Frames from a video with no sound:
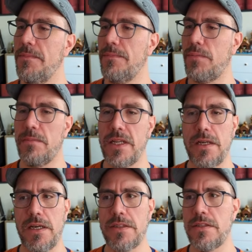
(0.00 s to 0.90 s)
Probably
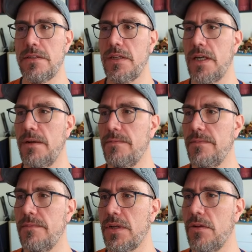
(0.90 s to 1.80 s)
not,
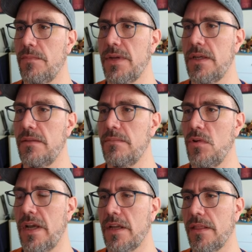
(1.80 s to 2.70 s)
but could be.
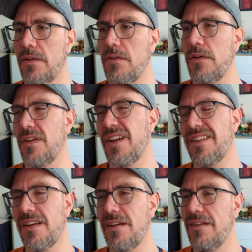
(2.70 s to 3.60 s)
More like
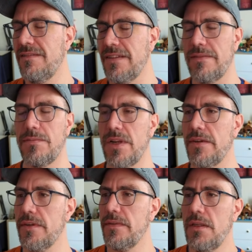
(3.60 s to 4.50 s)
Cthulhu. Yeah,
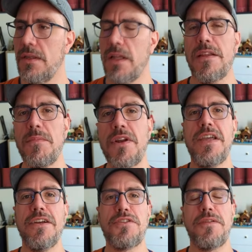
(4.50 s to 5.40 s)
whatever. I'm not
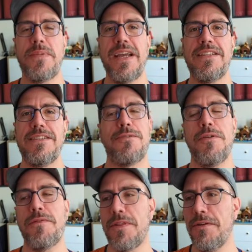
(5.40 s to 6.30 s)
here to debate
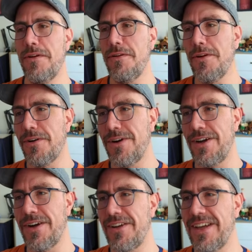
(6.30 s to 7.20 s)
Call of Cthulhu lore.
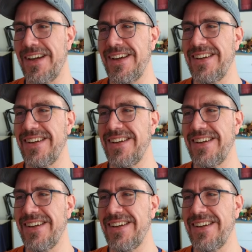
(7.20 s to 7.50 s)
Okay.